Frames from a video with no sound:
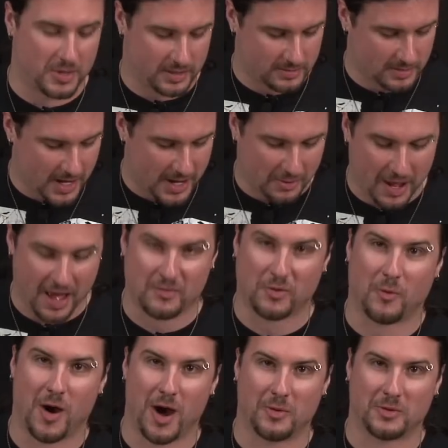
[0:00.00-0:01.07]
but I don't have
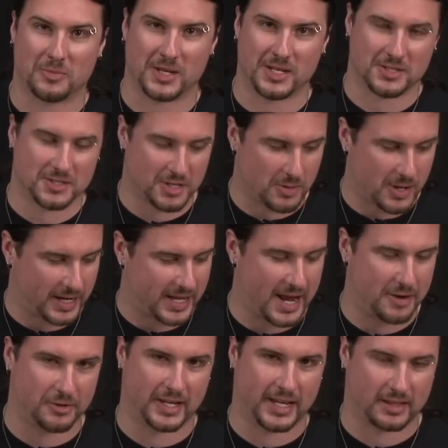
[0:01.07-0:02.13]
a wah with me, so I
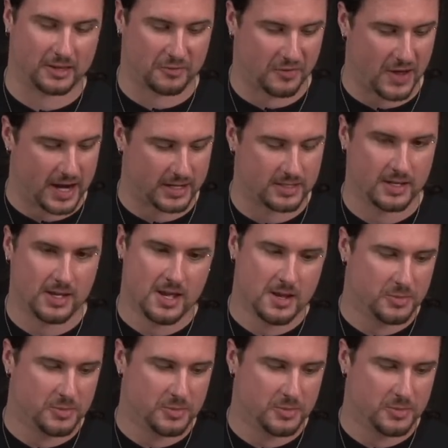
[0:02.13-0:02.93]
can't really get the effect.